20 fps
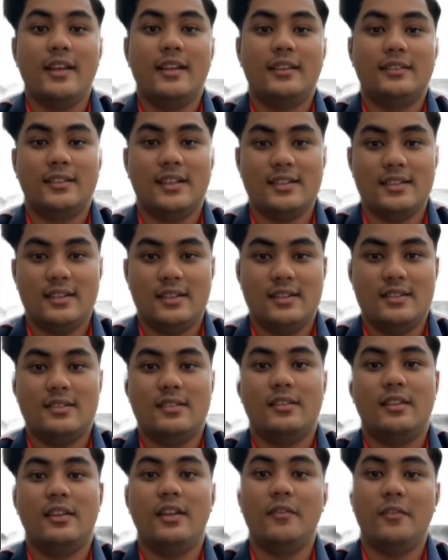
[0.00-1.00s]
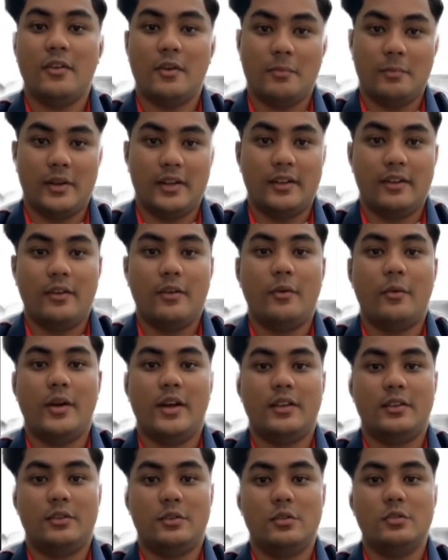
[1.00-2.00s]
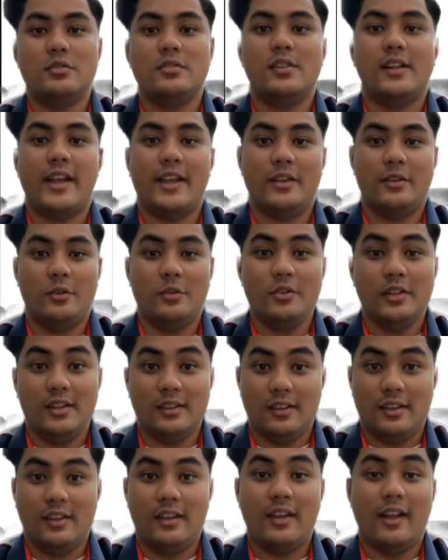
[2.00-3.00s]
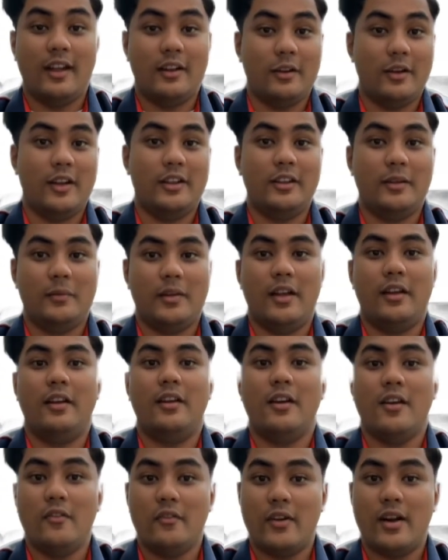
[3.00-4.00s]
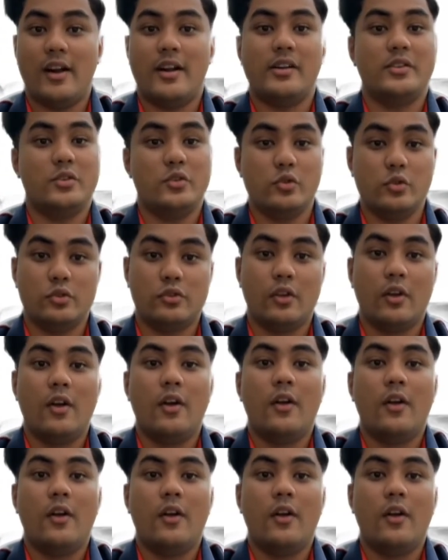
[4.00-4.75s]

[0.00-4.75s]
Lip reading: Third is development, where tools like Unity, Adobe Animate, and Canva are used.